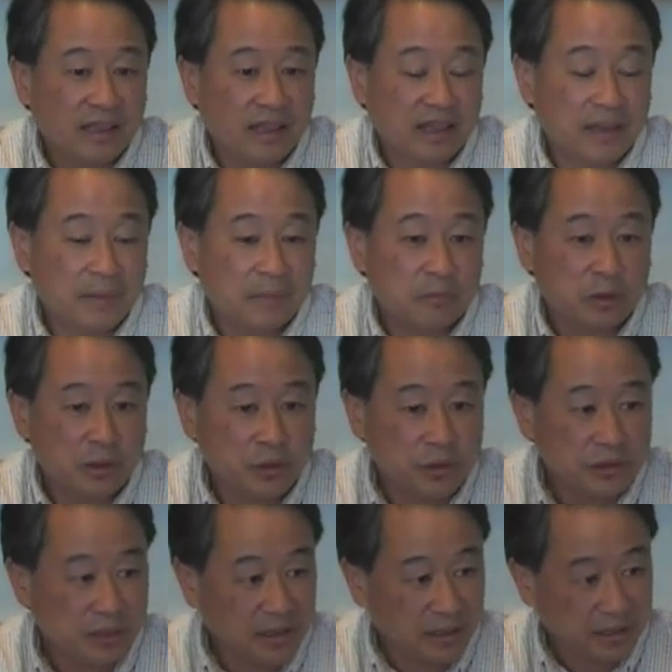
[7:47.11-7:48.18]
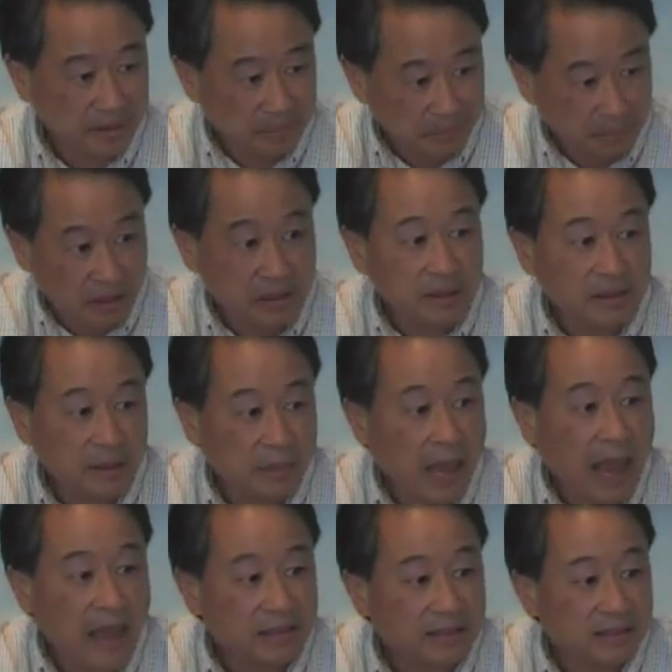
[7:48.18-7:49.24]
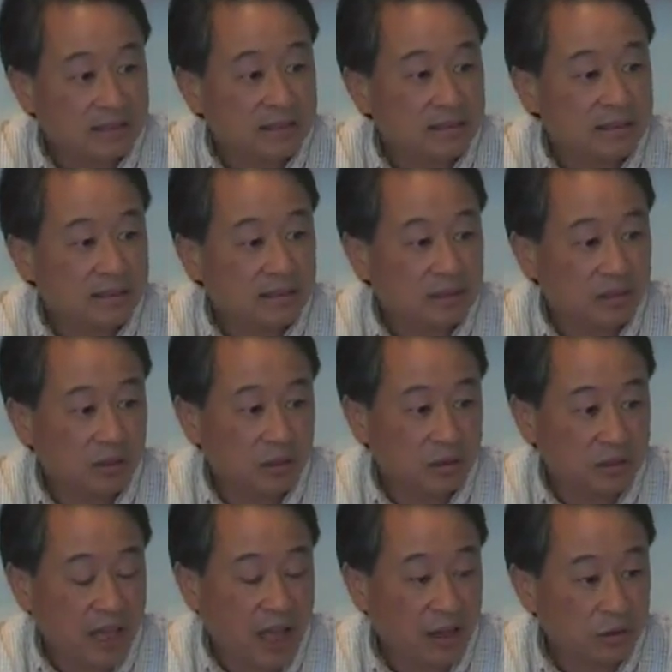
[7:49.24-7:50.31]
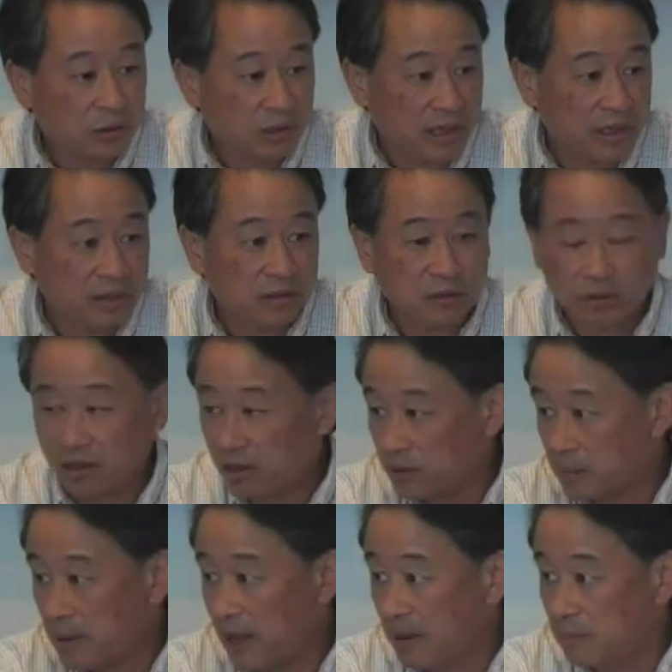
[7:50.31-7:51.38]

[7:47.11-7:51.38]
um, were using monthly passes to use Caltrains or other